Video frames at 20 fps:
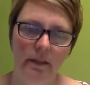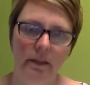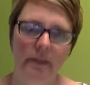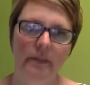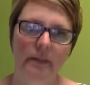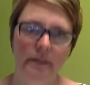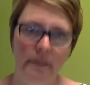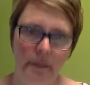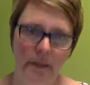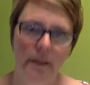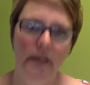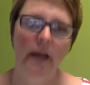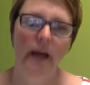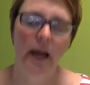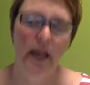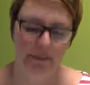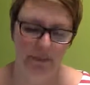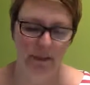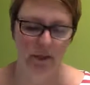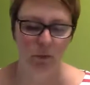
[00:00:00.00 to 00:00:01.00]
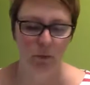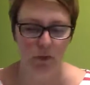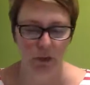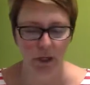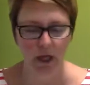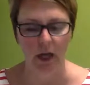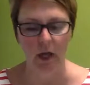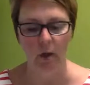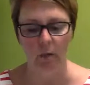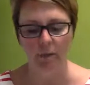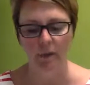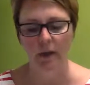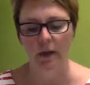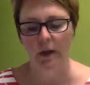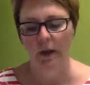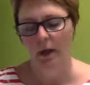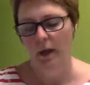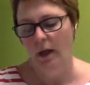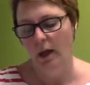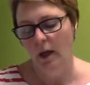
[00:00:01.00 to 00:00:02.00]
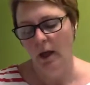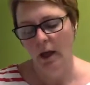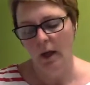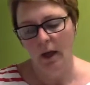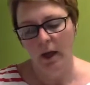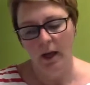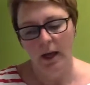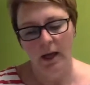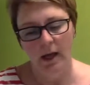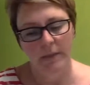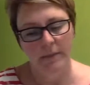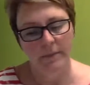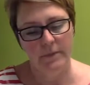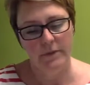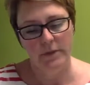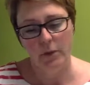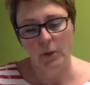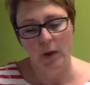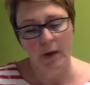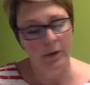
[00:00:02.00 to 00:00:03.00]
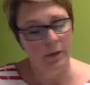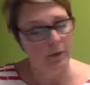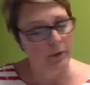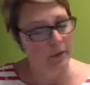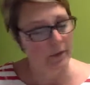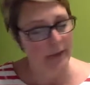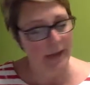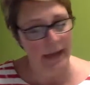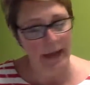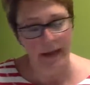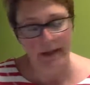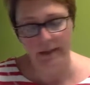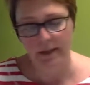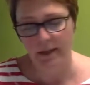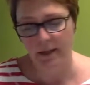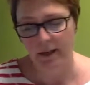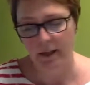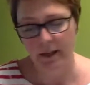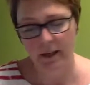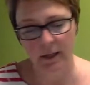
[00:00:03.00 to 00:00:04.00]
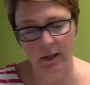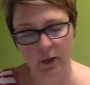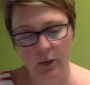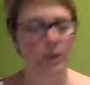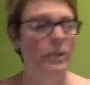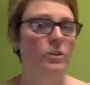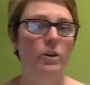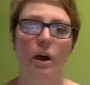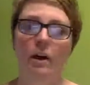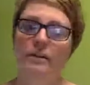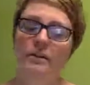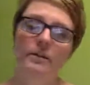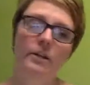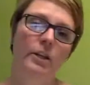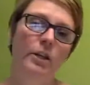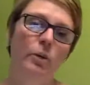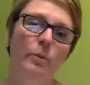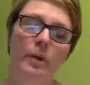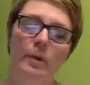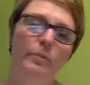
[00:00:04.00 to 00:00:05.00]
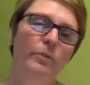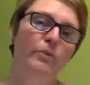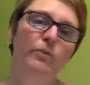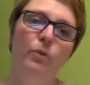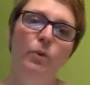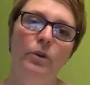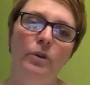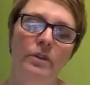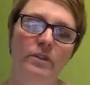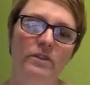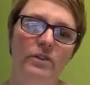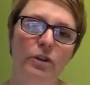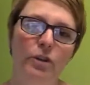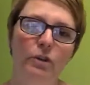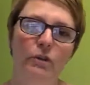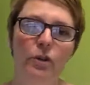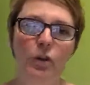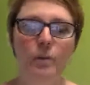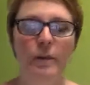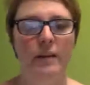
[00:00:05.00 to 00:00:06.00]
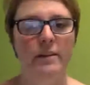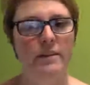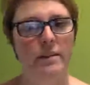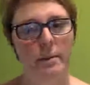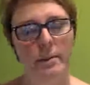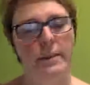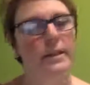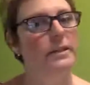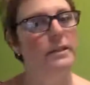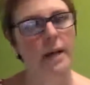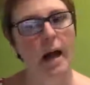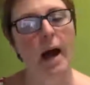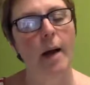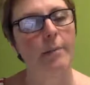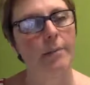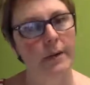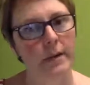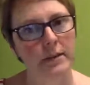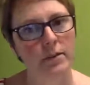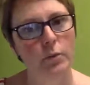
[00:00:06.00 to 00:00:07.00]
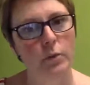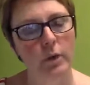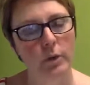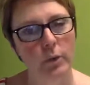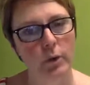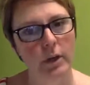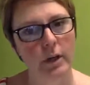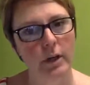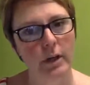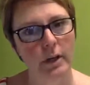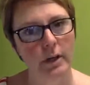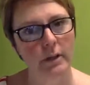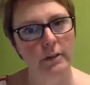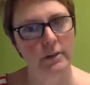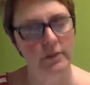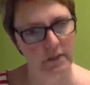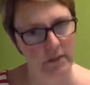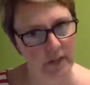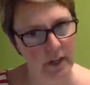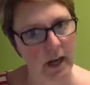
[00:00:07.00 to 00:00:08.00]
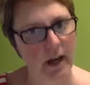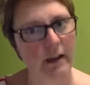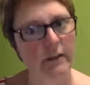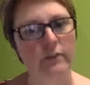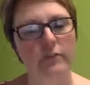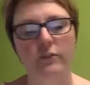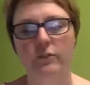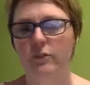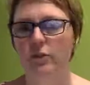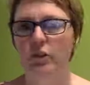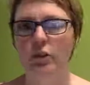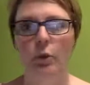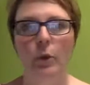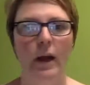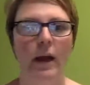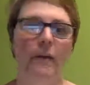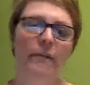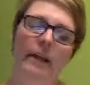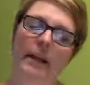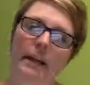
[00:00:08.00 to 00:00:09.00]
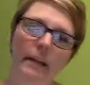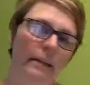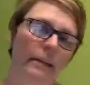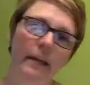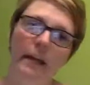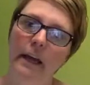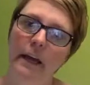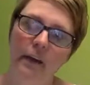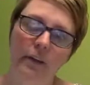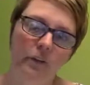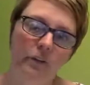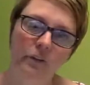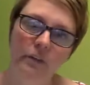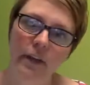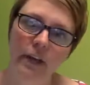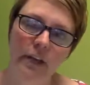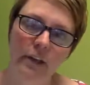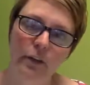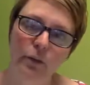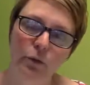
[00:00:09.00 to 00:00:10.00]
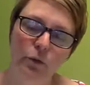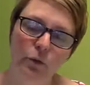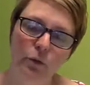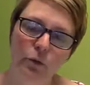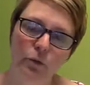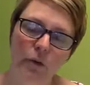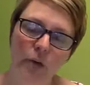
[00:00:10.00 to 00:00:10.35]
think, I think will help. So other than that, I know we talked a little bit before this interview about some of the topics we were going to discuss. Do you have anything else that you've